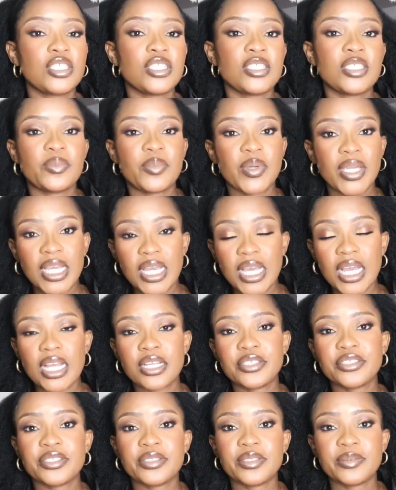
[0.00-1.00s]
she's a
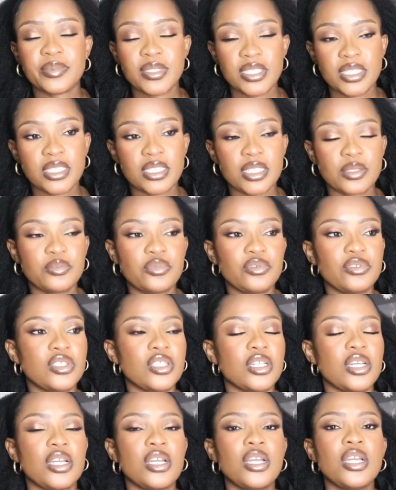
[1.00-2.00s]
baker, she's based in
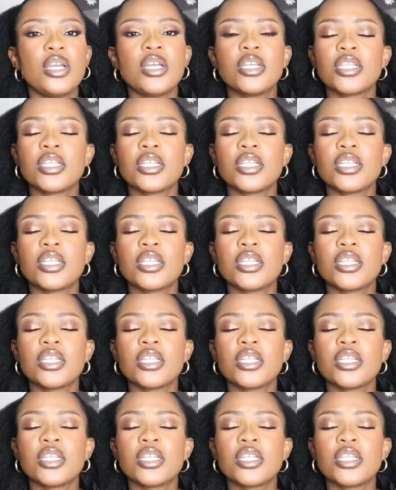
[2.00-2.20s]
Abuja,